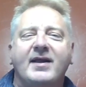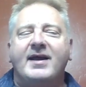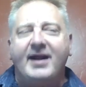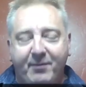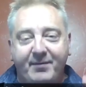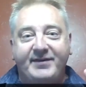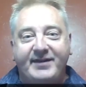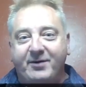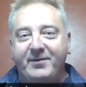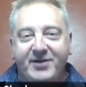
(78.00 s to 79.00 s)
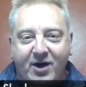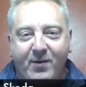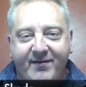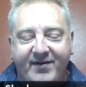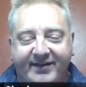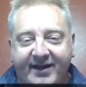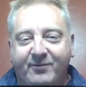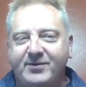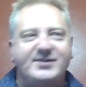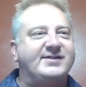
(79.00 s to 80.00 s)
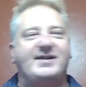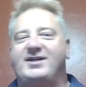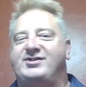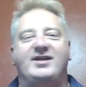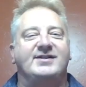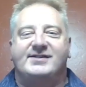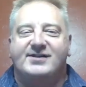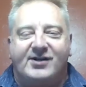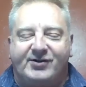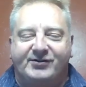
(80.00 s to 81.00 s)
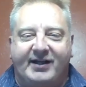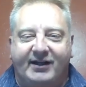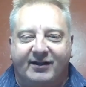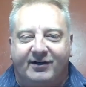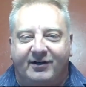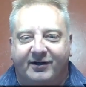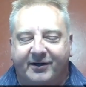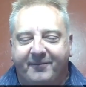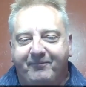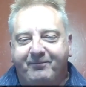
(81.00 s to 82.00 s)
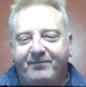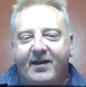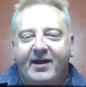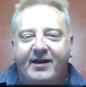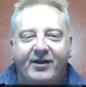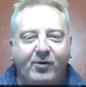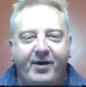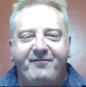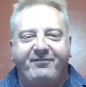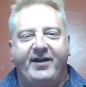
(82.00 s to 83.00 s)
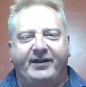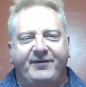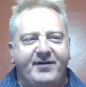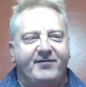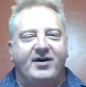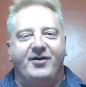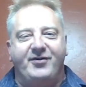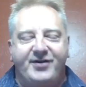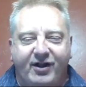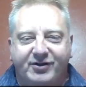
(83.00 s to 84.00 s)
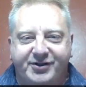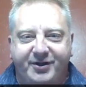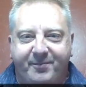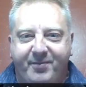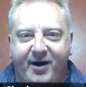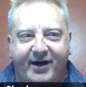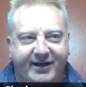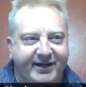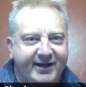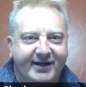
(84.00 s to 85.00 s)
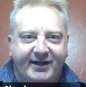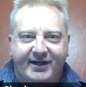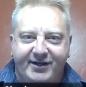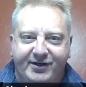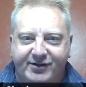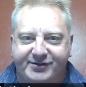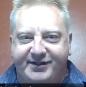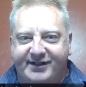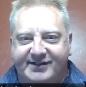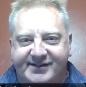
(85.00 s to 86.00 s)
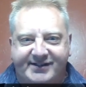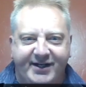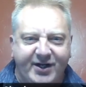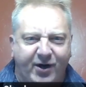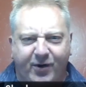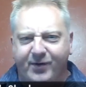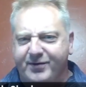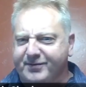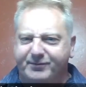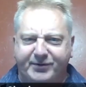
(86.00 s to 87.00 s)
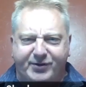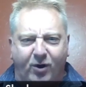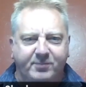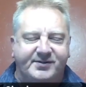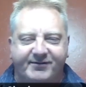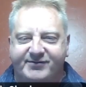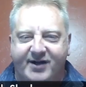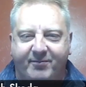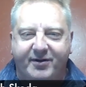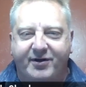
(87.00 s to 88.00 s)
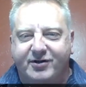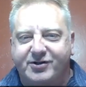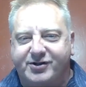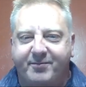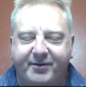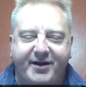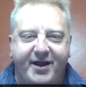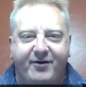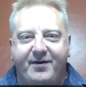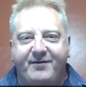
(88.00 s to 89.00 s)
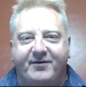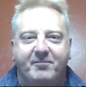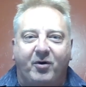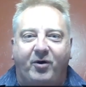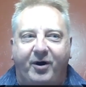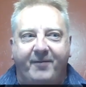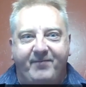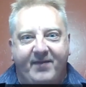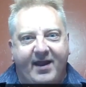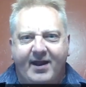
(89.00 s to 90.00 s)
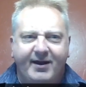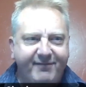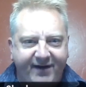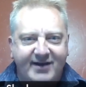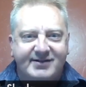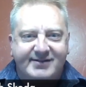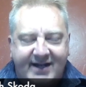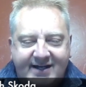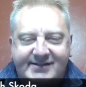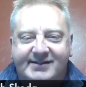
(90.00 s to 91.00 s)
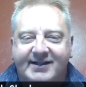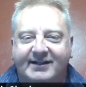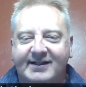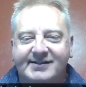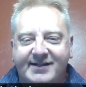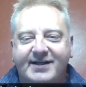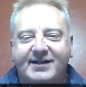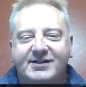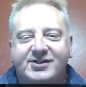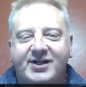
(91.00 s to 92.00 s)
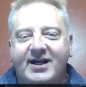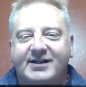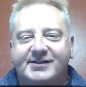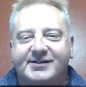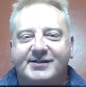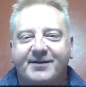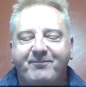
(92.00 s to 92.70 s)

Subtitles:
And when we think we know everything, we just take chances all day long. Now, quite frankly, if you have $100 in your pocket and you go to the casino and with hopes of doubling or tripling it or even more, fantastic. That's taking a chance.